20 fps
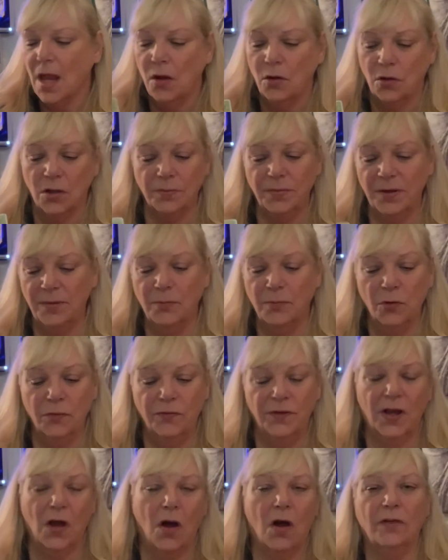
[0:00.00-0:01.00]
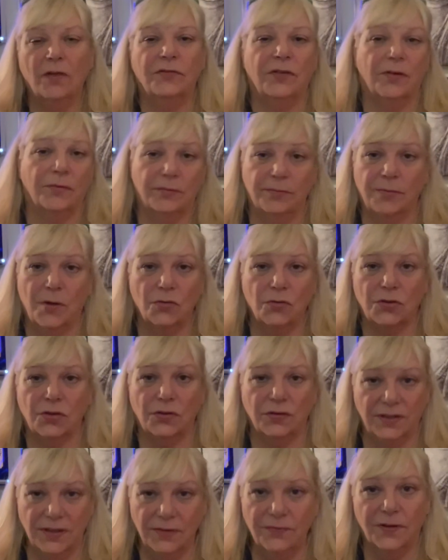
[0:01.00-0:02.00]
Could be moving on from emotional
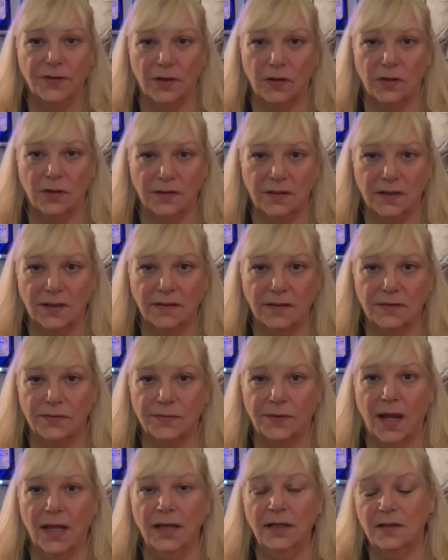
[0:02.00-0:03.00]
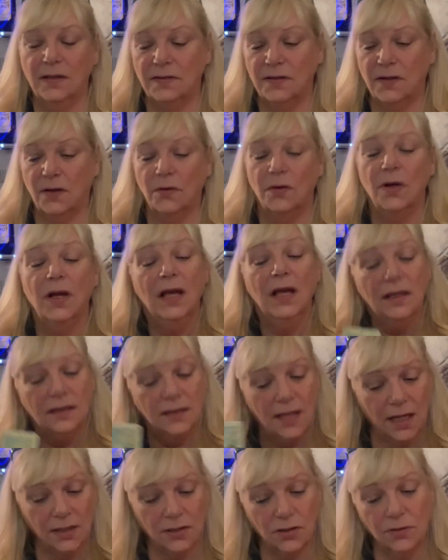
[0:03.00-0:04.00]
difficulties, right? So
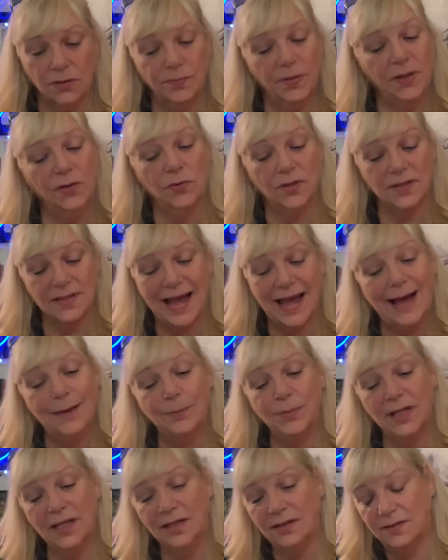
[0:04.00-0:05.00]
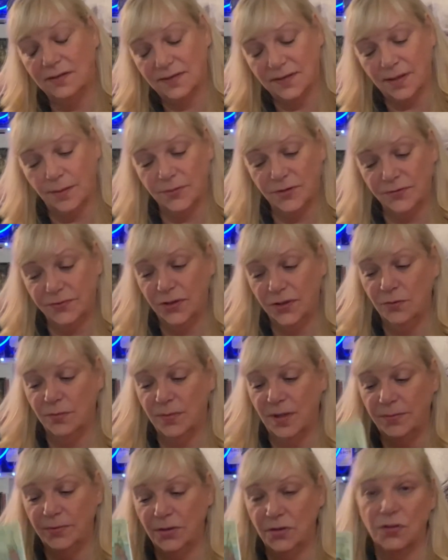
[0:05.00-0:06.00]
that could be what's happening to some of you.
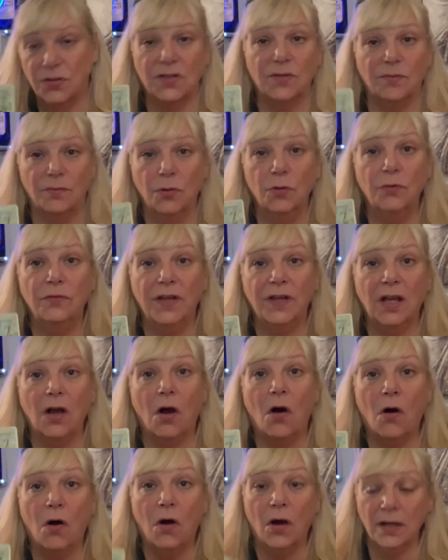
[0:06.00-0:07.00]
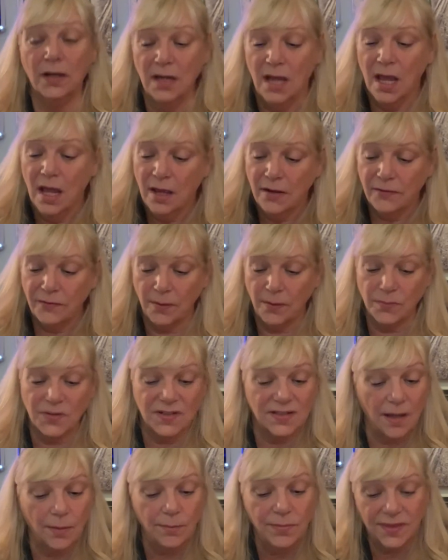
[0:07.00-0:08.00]
Maybe you're just moving on from
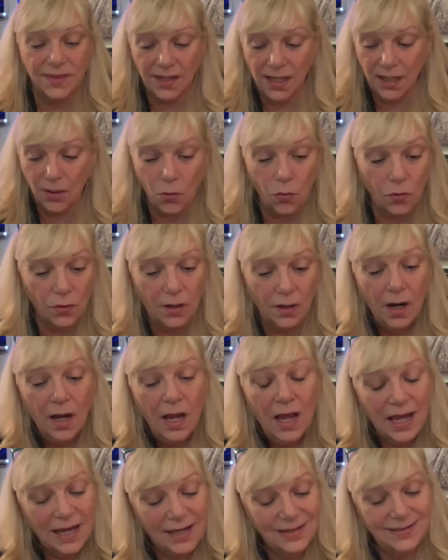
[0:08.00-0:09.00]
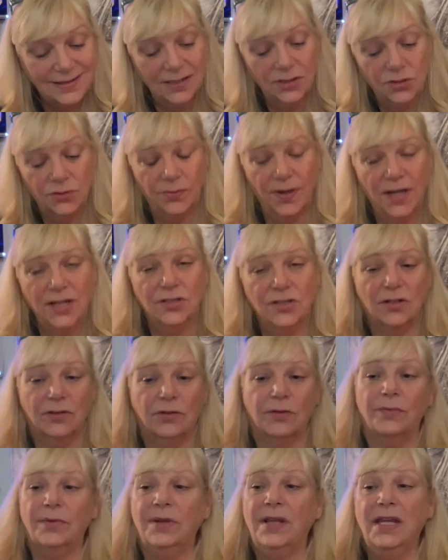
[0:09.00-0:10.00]
something or a situation or
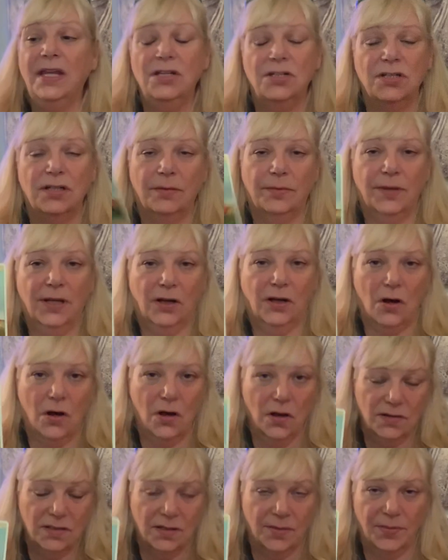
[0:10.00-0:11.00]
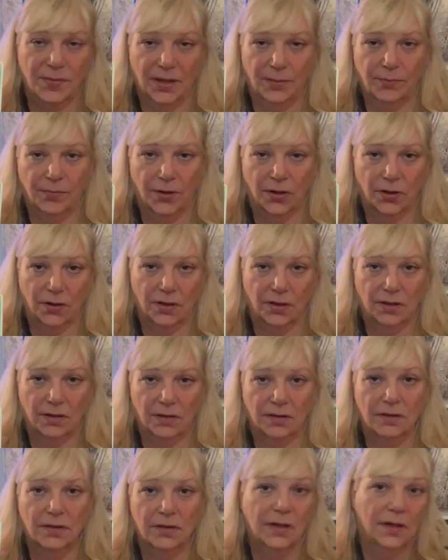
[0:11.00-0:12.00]
a relationship that caused a big burden.
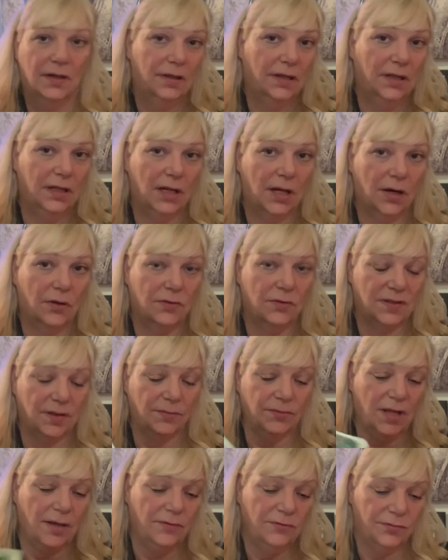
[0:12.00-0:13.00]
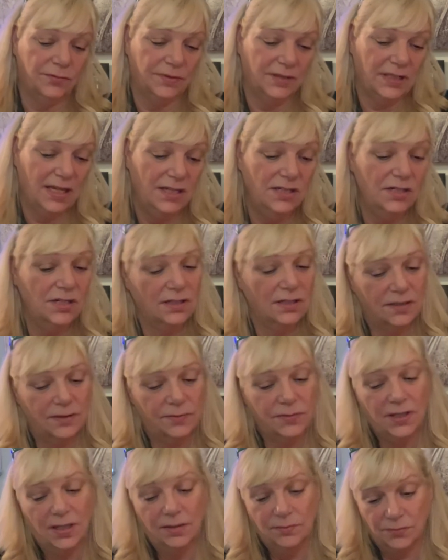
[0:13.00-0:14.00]
You know, sometimes
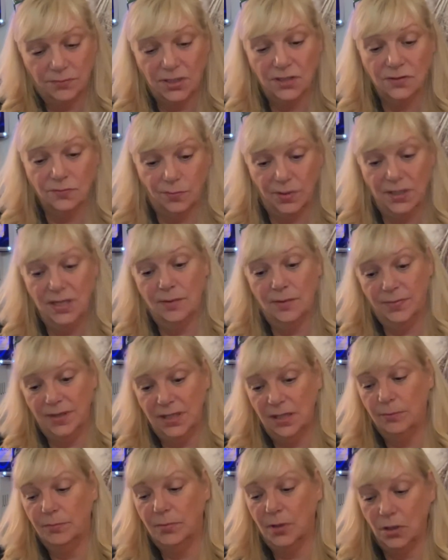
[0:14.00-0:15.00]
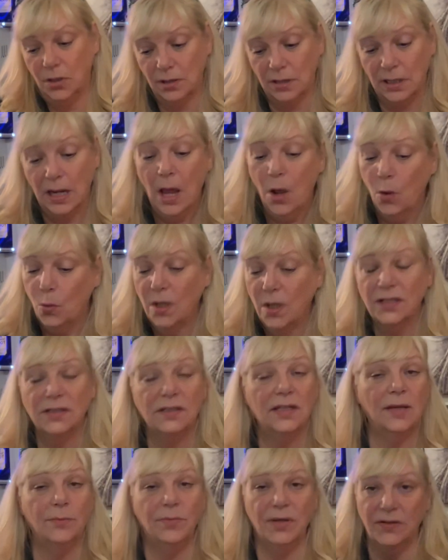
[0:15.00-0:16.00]
relationships can just be a big burden, whether
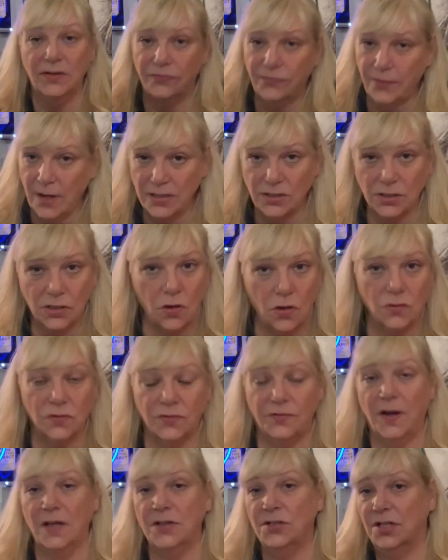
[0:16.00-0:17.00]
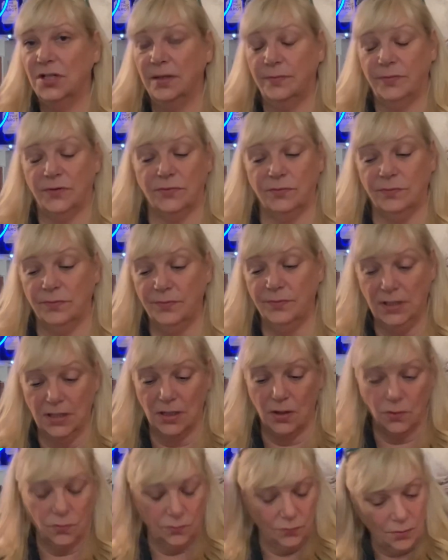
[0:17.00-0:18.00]
they be close friendships, you
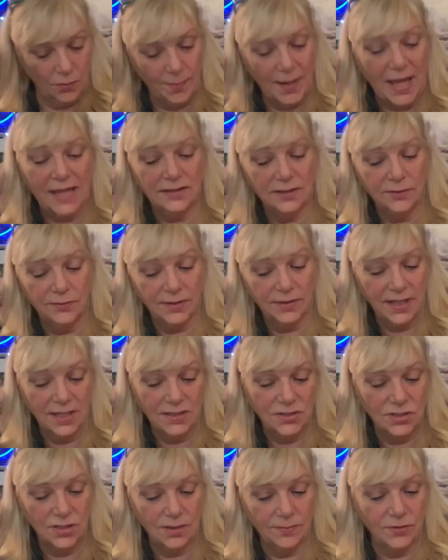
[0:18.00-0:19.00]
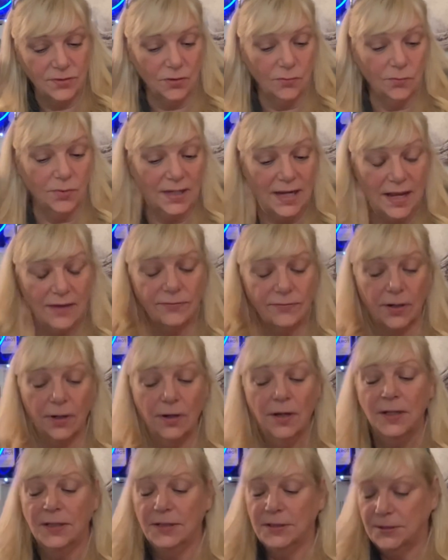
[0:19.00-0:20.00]
know, romantic relationships or
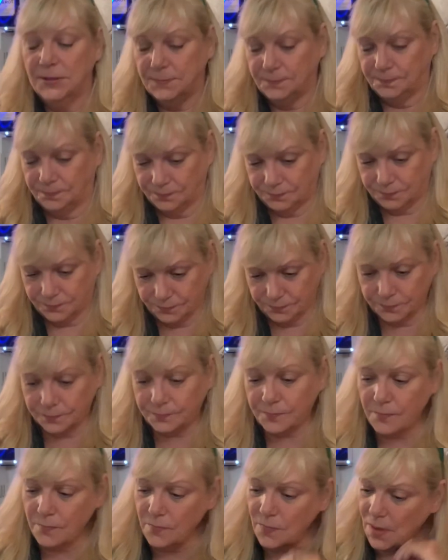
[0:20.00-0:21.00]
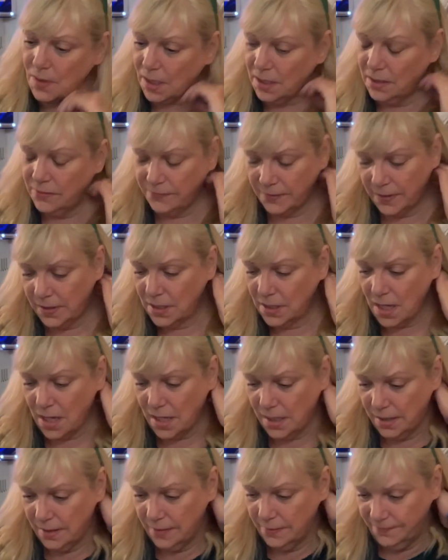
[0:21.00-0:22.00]
whatever, even
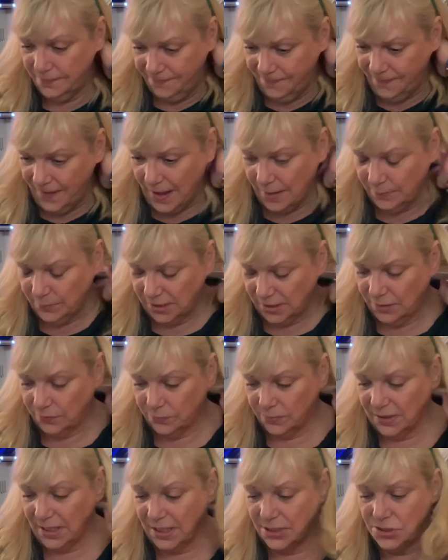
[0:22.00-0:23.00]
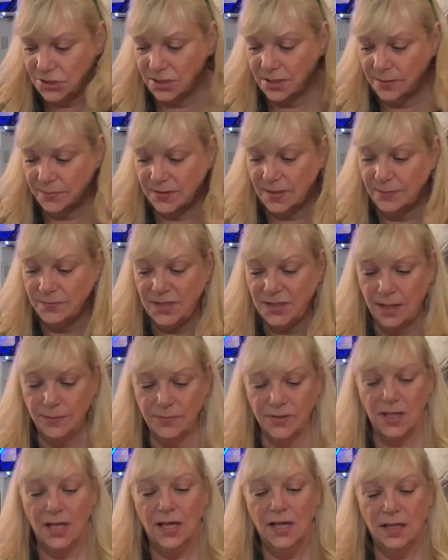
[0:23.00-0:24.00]
family relationships.
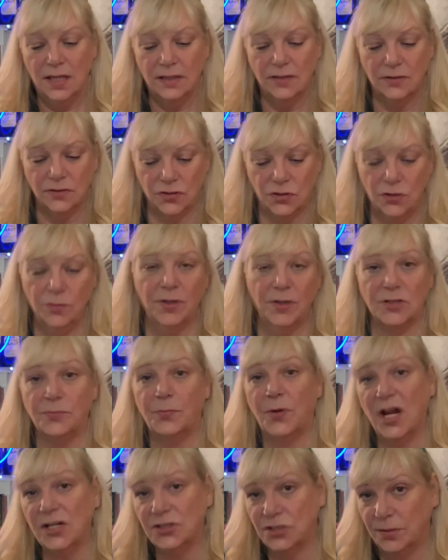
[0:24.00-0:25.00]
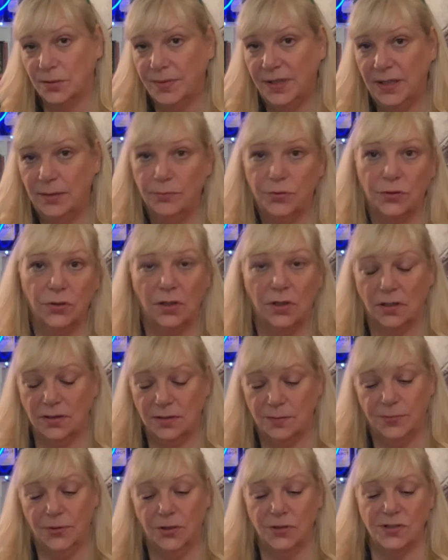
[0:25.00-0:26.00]
Sometimes there's too much pressure being put on
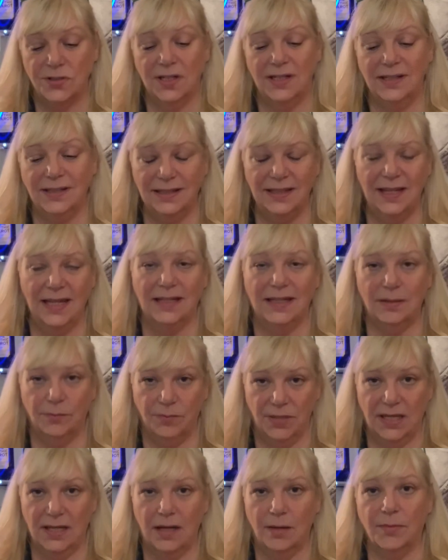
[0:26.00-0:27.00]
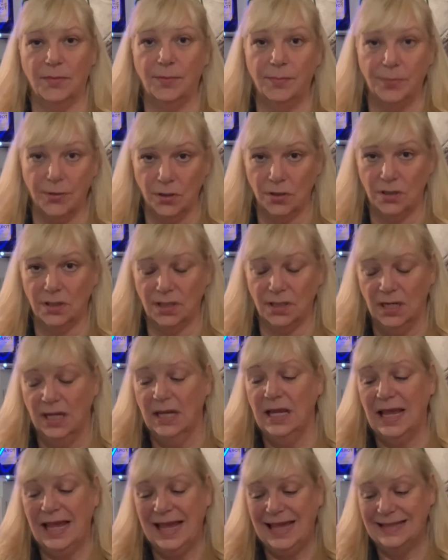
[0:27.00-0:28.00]
the person and they can become a burden.
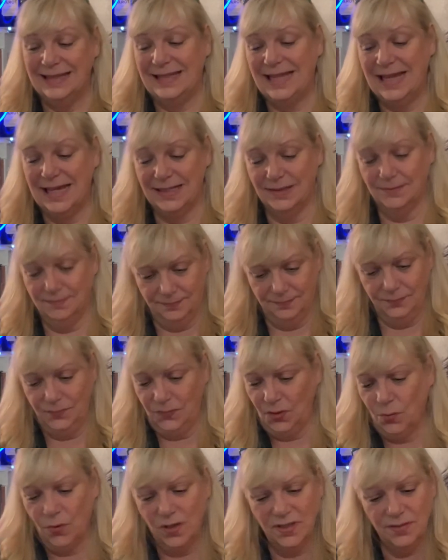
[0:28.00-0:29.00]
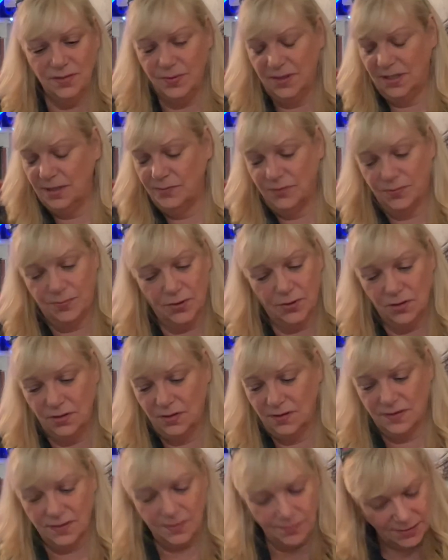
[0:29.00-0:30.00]
And then once it becomes
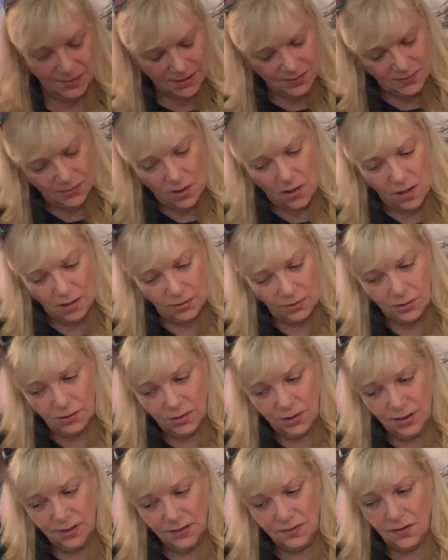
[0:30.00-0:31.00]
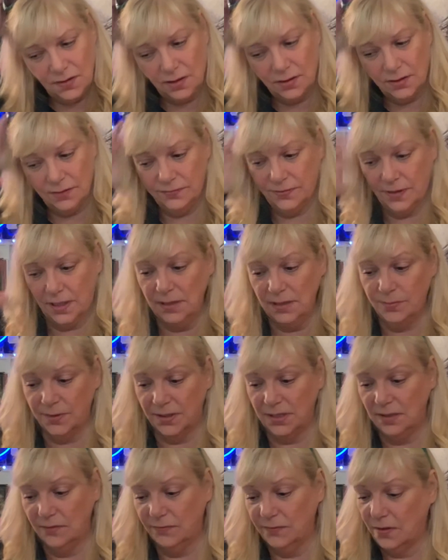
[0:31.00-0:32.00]
burdensome, it's not good. It's not good for
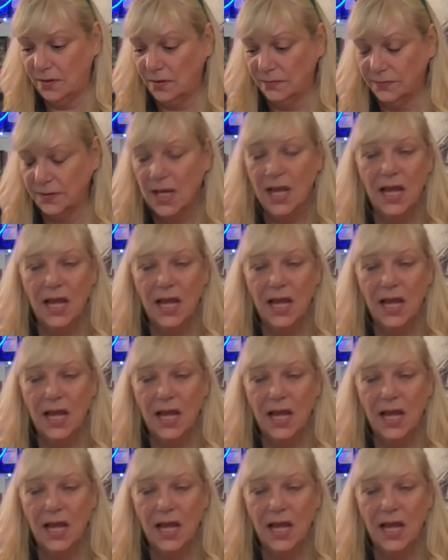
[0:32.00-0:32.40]
anybody involved.